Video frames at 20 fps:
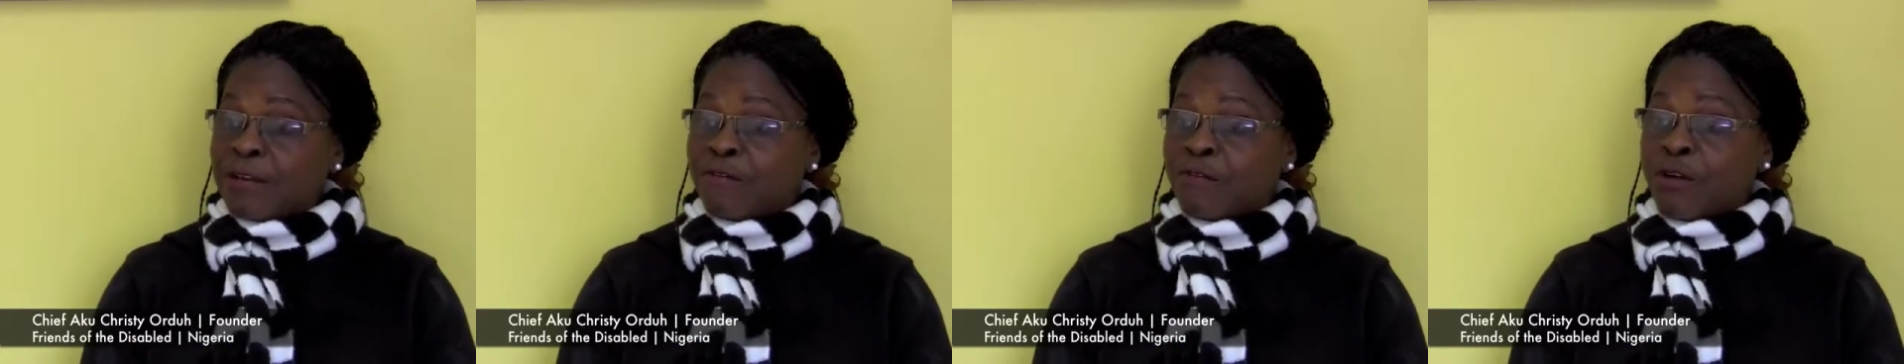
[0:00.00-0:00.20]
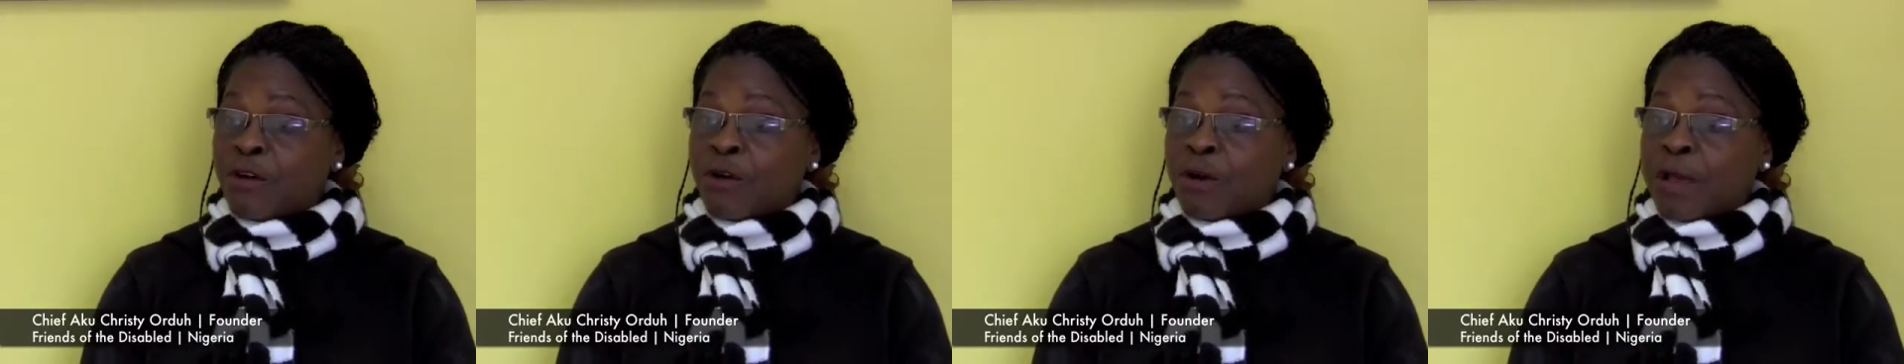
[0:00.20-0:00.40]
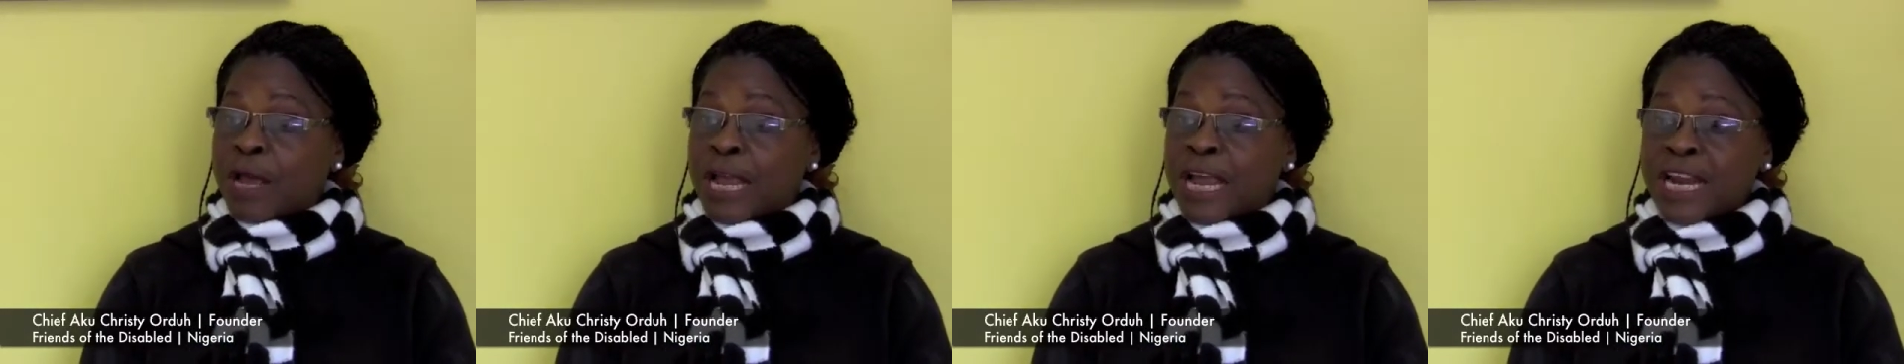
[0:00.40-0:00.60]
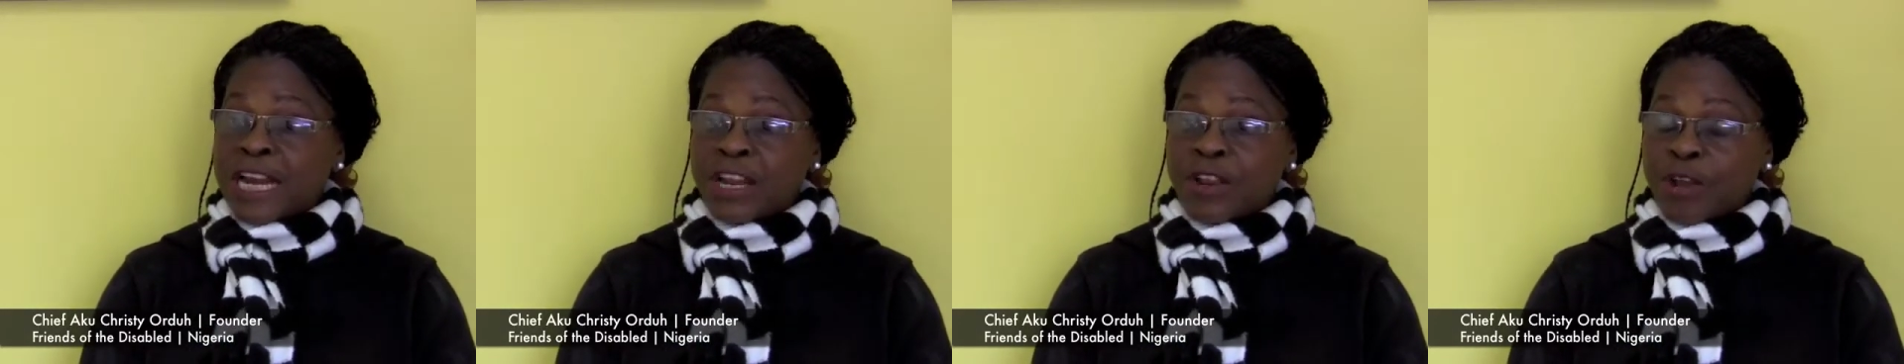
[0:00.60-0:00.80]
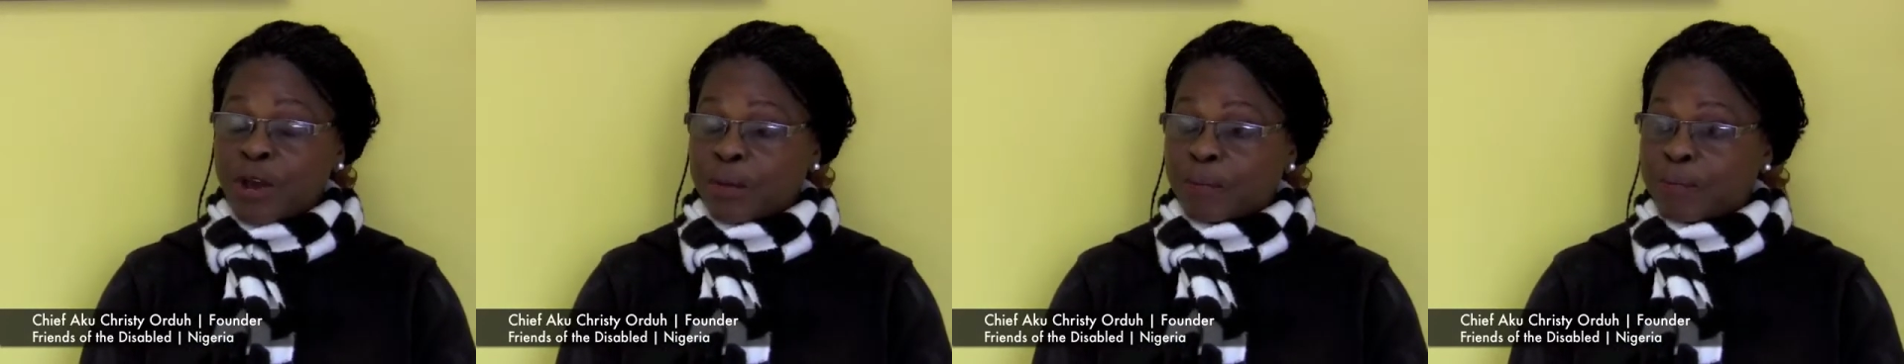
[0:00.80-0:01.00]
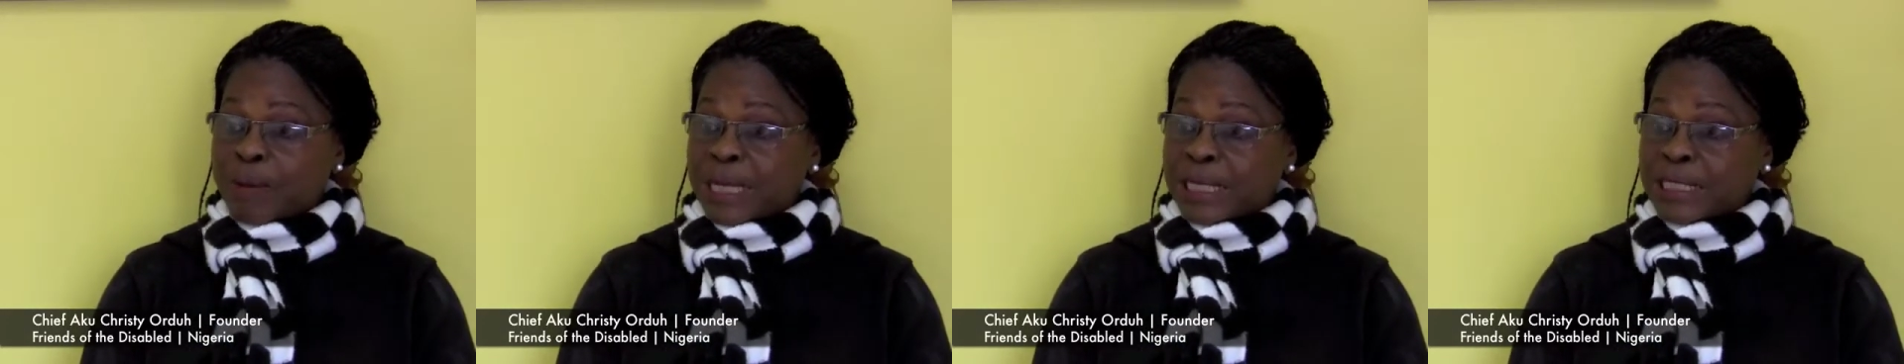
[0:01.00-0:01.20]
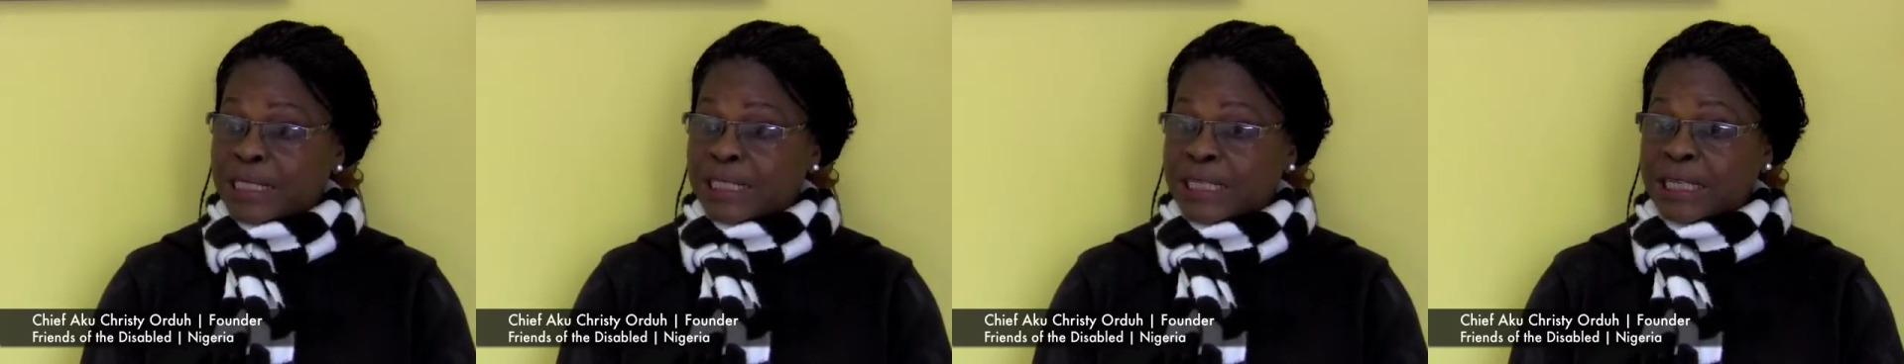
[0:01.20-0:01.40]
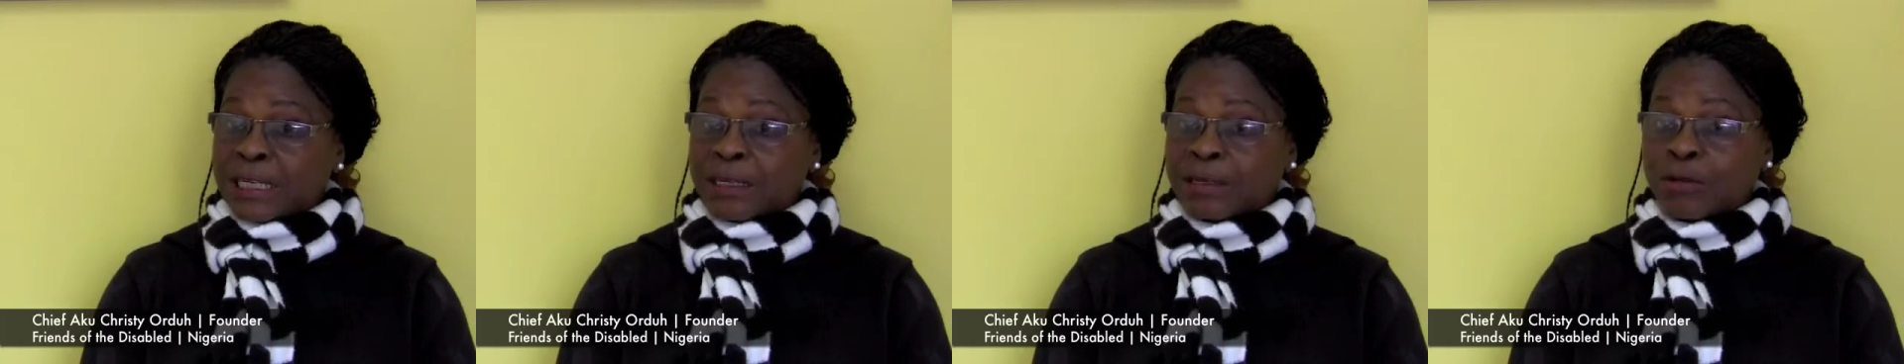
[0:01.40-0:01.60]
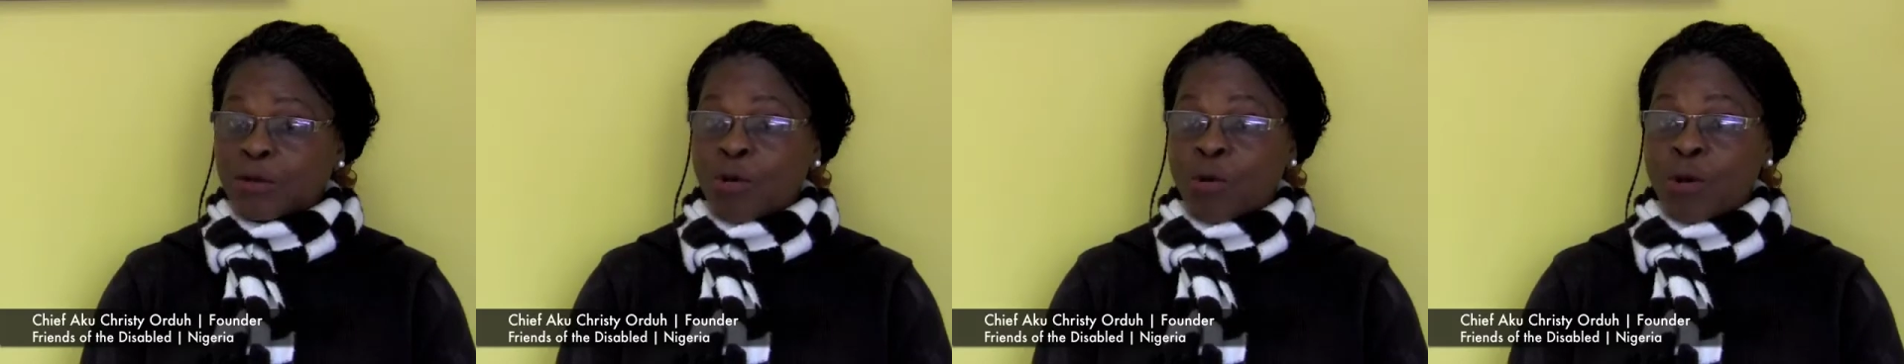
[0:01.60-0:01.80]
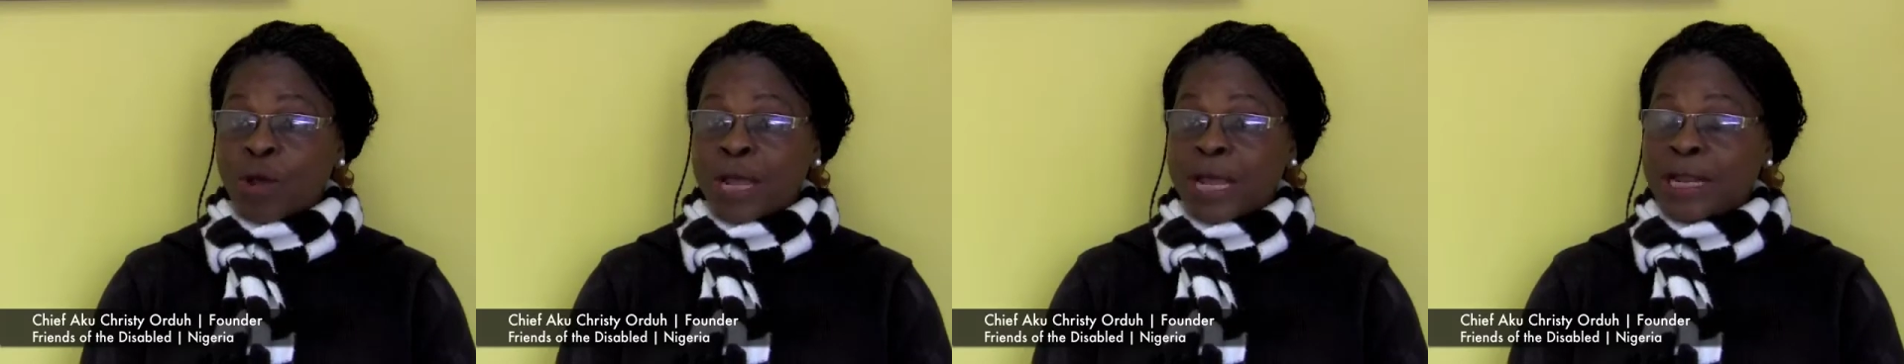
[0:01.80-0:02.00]
for any young person
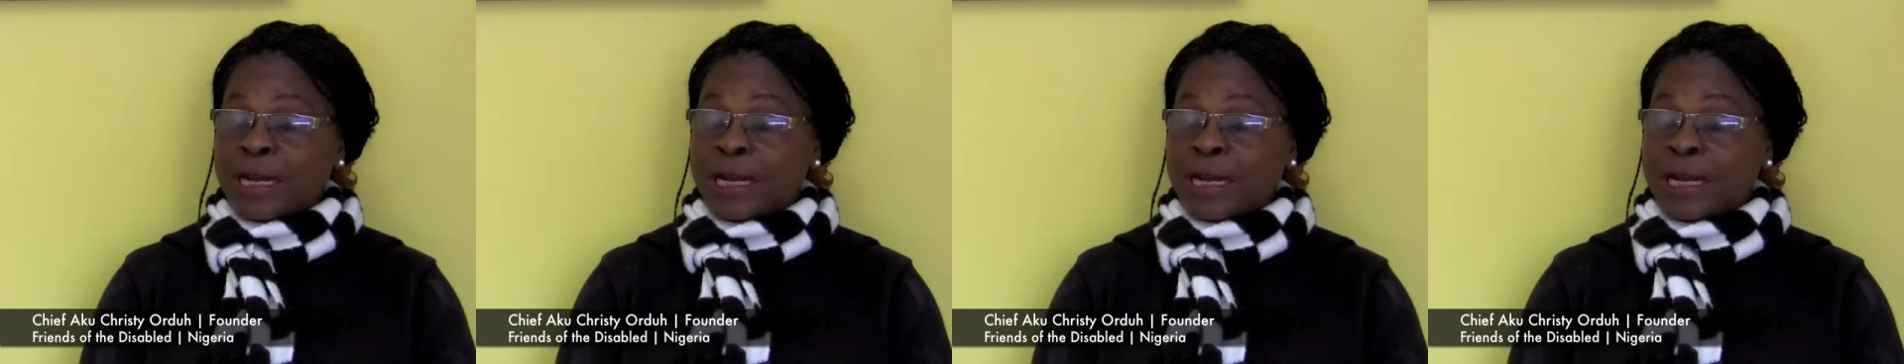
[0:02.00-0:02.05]
or